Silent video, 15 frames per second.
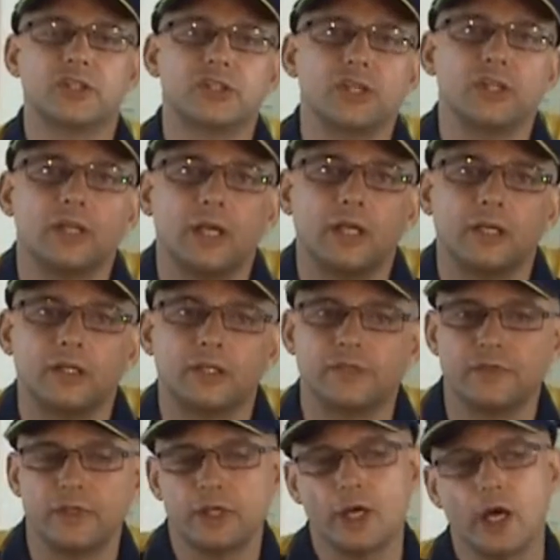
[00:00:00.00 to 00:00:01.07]
just at the end of this
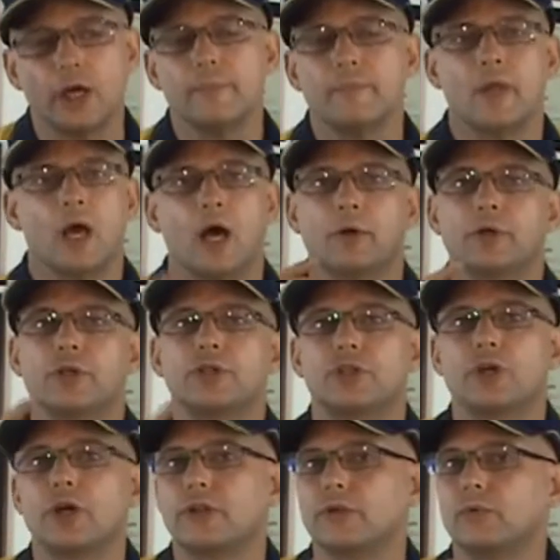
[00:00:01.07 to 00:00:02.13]
video, I'm going to
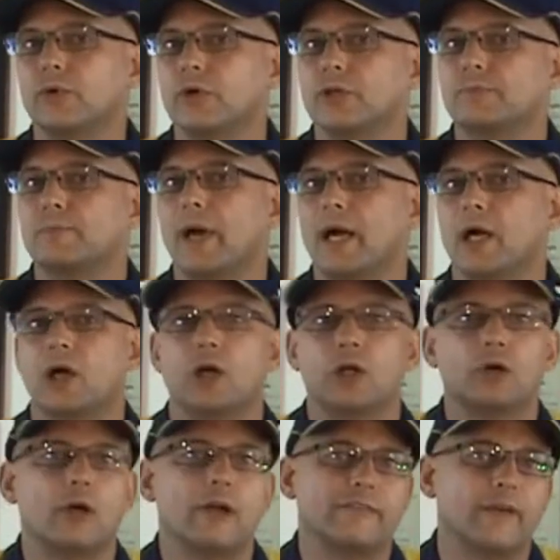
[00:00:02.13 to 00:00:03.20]
show you the worst bark
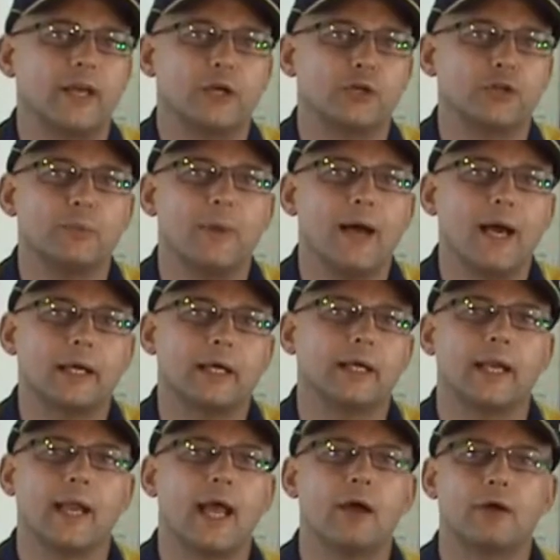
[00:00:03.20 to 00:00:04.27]
collar I found on the
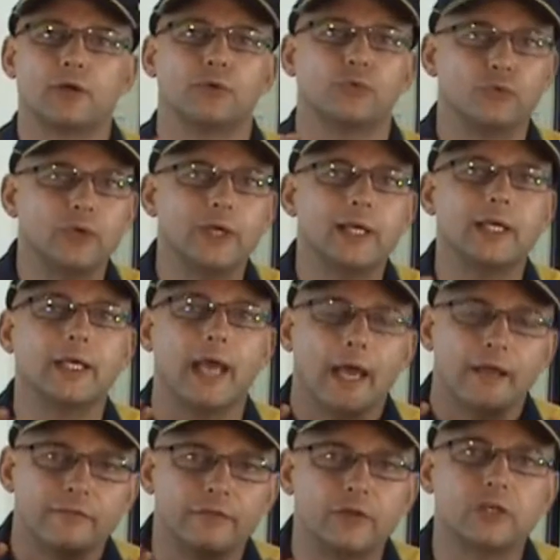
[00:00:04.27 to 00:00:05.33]
market and how it can really
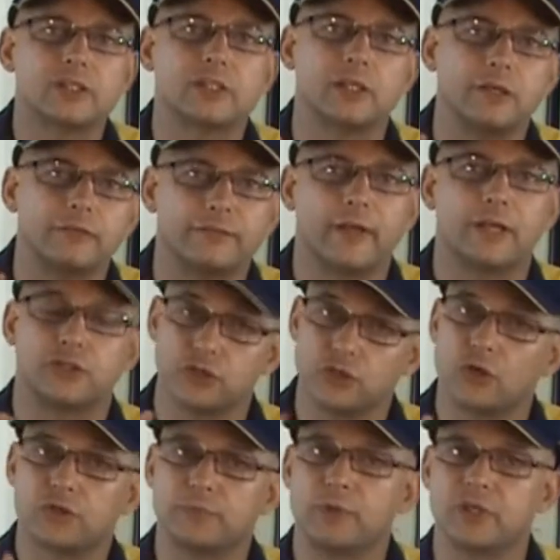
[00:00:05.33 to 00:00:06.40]
adversely affect your
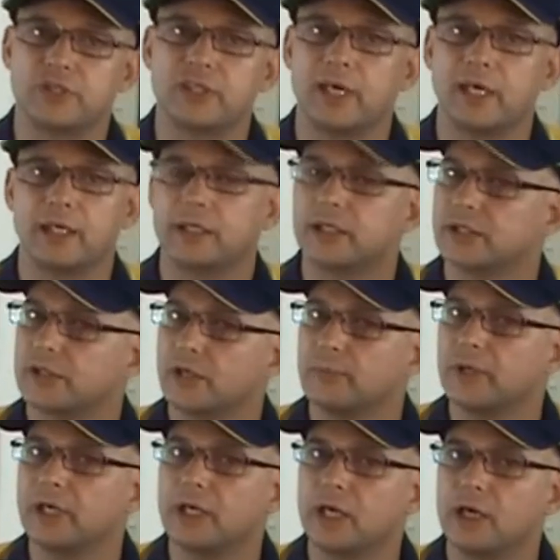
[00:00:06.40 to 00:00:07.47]
dog's personality. So
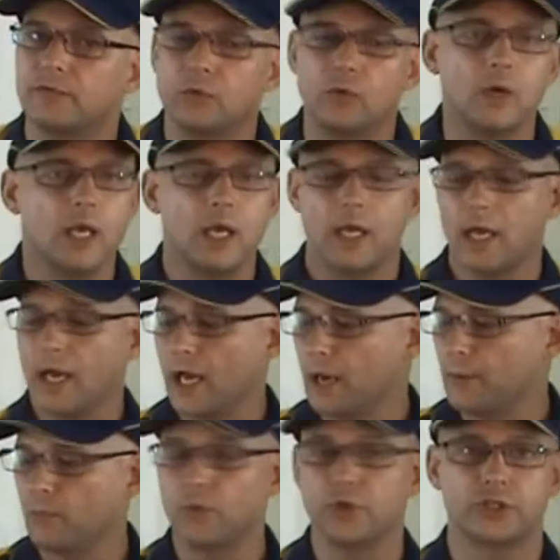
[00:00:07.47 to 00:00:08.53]
be careful
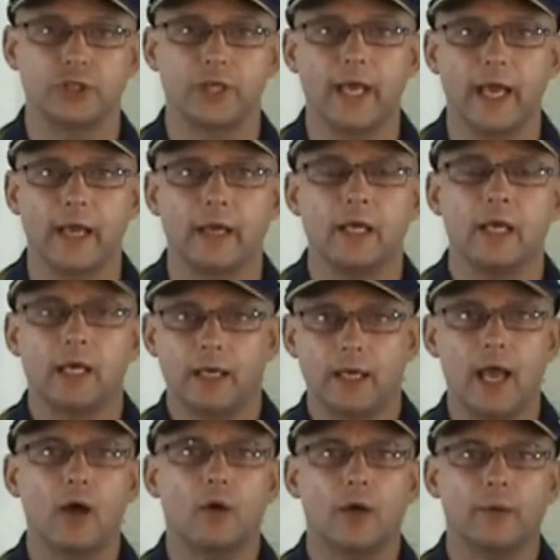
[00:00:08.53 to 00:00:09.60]
what you get.
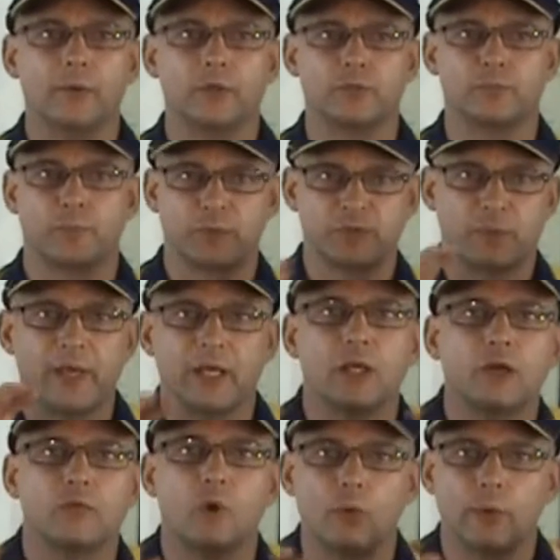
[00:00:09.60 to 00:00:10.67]
Now,
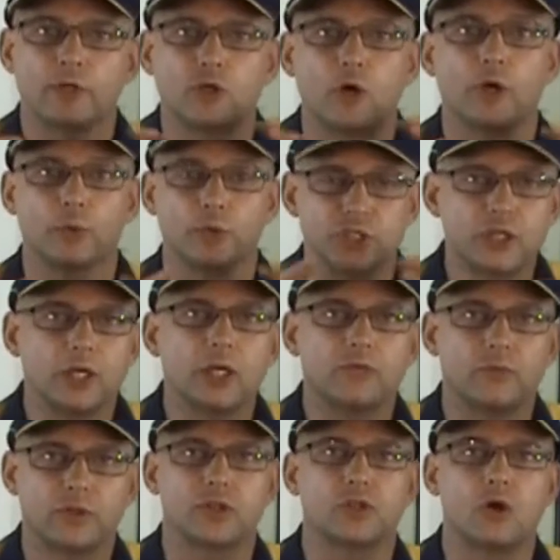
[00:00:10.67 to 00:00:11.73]
speaking of what we're trying to
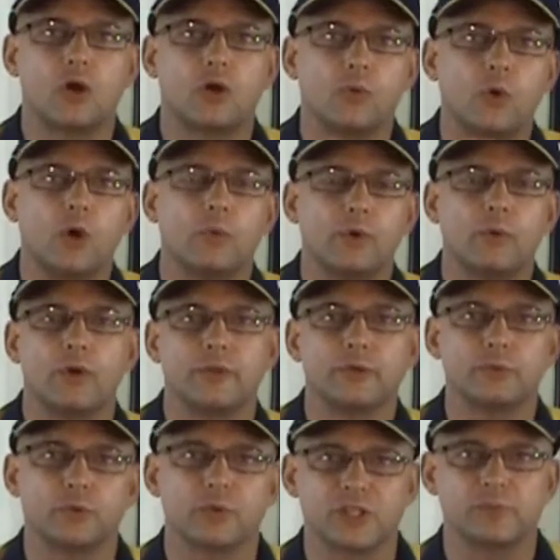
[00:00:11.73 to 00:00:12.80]
achieve with the dog and what we want
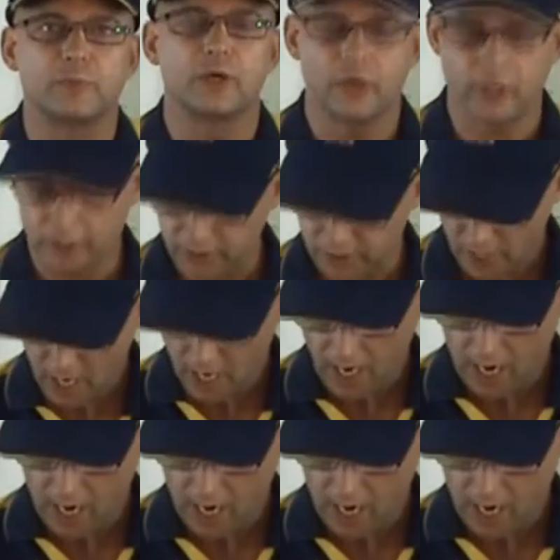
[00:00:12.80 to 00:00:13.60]
them to experience,